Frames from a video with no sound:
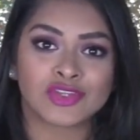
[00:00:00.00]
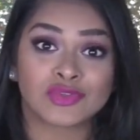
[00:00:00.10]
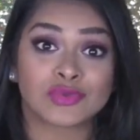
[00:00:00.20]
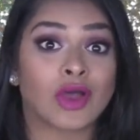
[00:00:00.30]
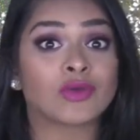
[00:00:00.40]

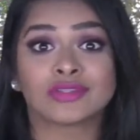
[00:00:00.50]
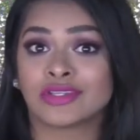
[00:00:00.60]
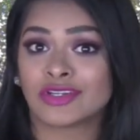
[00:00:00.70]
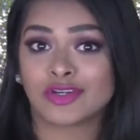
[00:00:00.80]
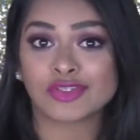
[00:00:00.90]
throughout
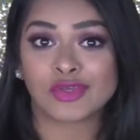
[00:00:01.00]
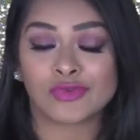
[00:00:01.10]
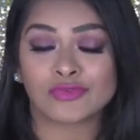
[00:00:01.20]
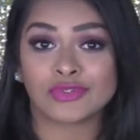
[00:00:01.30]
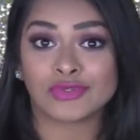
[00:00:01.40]
the years
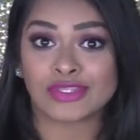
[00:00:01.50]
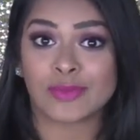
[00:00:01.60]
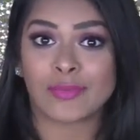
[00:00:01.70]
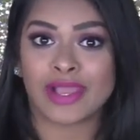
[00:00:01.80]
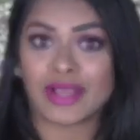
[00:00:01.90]
of
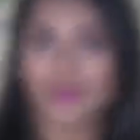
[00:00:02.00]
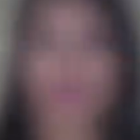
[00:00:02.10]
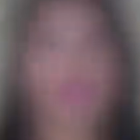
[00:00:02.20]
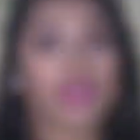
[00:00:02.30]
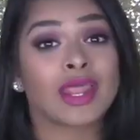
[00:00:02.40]
using
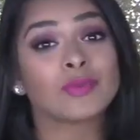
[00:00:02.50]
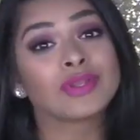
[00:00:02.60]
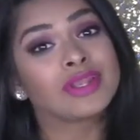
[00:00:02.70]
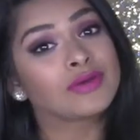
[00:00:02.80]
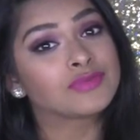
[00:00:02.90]
makeup. And I
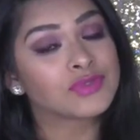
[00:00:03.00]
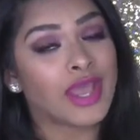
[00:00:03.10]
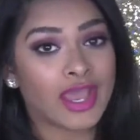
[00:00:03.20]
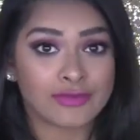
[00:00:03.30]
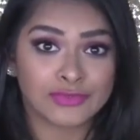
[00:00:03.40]
would love to
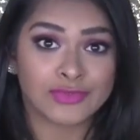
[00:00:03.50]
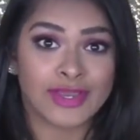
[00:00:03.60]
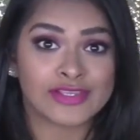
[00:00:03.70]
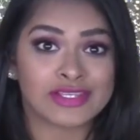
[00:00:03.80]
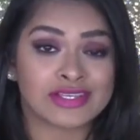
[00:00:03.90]
have you
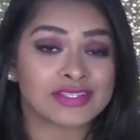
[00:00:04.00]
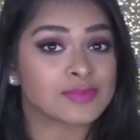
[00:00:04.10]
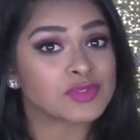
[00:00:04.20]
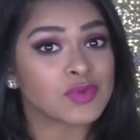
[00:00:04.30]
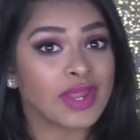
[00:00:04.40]
as a
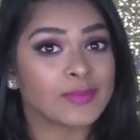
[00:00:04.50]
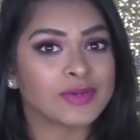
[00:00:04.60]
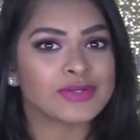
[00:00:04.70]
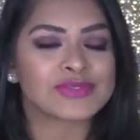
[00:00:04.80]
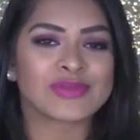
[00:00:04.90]

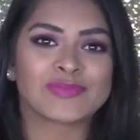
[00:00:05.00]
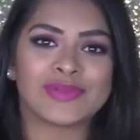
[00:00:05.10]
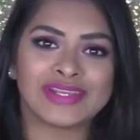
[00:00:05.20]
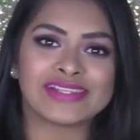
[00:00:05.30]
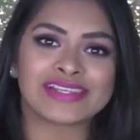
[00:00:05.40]
subscriber, so
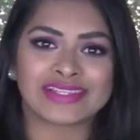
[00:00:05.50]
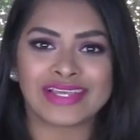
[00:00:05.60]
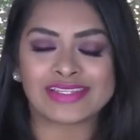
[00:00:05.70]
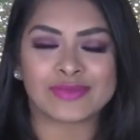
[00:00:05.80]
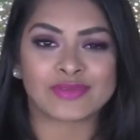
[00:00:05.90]
please hit
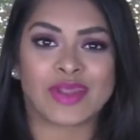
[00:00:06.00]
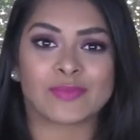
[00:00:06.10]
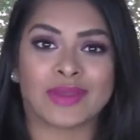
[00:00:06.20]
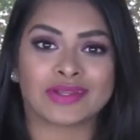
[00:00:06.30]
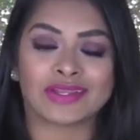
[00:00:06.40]
that
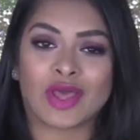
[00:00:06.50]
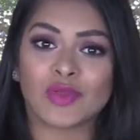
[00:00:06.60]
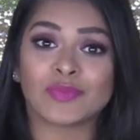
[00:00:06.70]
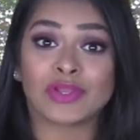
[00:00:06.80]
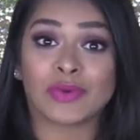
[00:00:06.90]
subscribe button
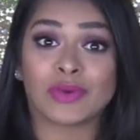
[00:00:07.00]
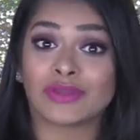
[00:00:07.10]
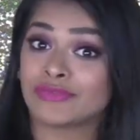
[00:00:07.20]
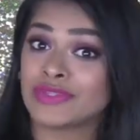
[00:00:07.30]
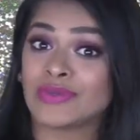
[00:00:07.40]
down
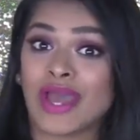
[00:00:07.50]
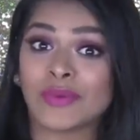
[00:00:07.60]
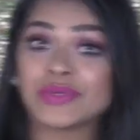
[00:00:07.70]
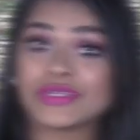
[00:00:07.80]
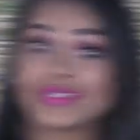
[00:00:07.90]
below if you
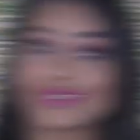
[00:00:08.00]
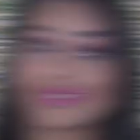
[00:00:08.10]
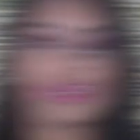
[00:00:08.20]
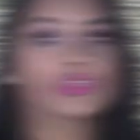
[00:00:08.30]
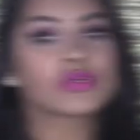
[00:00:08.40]
haven't.
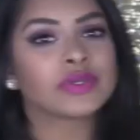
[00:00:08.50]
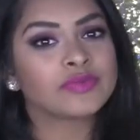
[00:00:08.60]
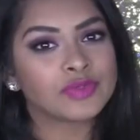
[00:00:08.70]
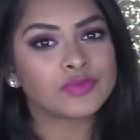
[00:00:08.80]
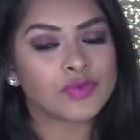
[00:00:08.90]
So
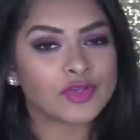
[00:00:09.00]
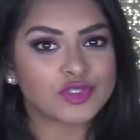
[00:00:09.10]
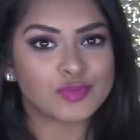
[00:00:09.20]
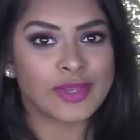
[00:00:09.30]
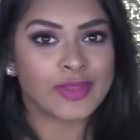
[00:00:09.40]
if you
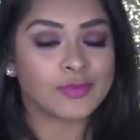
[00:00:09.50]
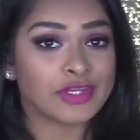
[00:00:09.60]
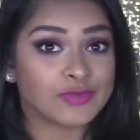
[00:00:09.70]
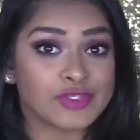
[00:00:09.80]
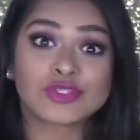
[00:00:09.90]
watched my
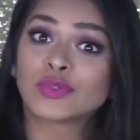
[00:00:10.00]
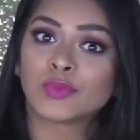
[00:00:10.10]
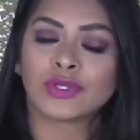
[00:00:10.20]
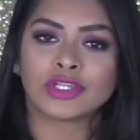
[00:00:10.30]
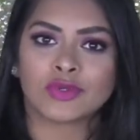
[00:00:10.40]
previous
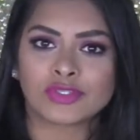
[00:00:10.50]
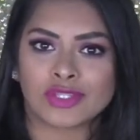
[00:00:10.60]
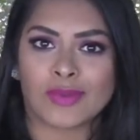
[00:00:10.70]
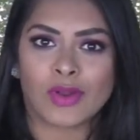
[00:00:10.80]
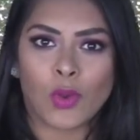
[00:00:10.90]
two
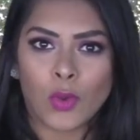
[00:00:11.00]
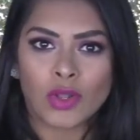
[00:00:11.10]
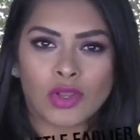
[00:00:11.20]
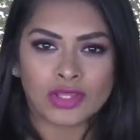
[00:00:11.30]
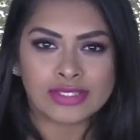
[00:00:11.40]
videos, they were
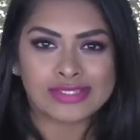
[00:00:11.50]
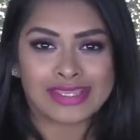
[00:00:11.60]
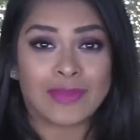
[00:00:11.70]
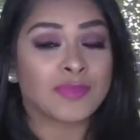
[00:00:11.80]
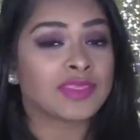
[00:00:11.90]
all on the
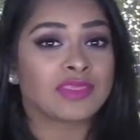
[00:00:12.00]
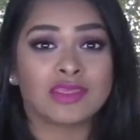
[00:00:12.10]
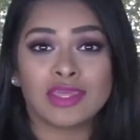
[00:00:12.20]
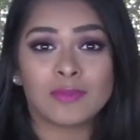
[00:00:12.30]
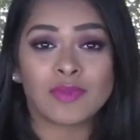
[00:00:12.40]
same
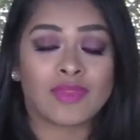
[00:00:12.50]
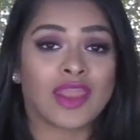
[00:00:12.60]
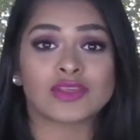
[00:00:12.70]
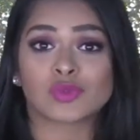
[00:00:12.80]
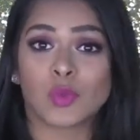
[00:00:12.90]
theme,
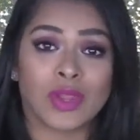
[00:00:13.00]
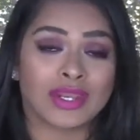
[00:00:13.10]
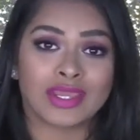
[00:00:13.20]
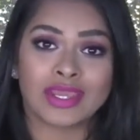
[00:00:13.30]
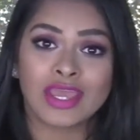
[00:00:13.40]
that is
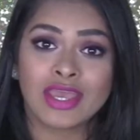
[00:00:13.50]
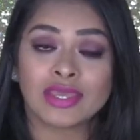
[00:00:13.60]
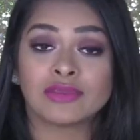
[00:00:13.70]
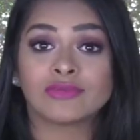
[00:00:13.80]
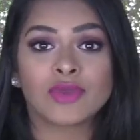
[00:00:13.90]
wedding.
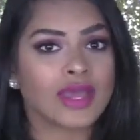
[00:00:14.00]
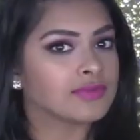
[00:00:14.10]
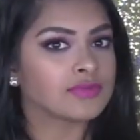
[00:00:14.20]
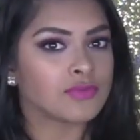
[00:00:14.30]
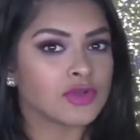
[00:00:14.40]
If you
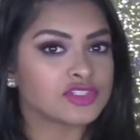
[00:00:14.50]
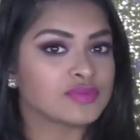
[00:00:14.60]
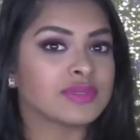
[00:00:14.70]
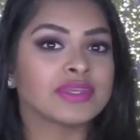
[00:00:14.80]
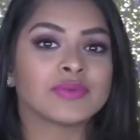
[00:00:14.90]
haven't
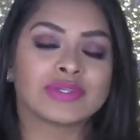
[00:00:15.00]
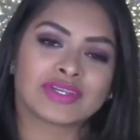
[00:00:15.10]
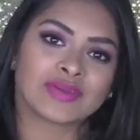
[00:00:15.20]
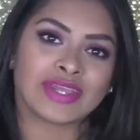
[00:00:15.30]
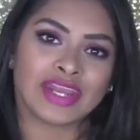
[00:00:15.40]
watched me
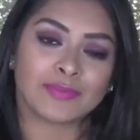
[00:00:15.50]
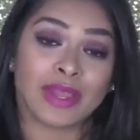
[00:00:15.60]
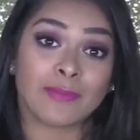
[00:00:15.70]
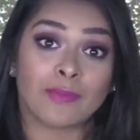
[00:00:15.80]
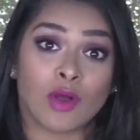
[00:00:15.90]
recreate
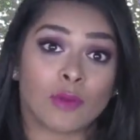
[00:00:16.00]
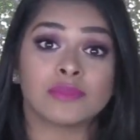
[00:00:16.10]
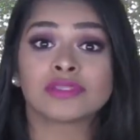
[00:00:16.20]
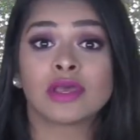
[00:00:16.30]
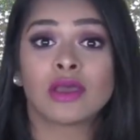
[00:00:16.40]
my
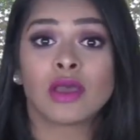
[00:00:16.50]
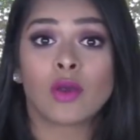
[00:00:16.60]
mom's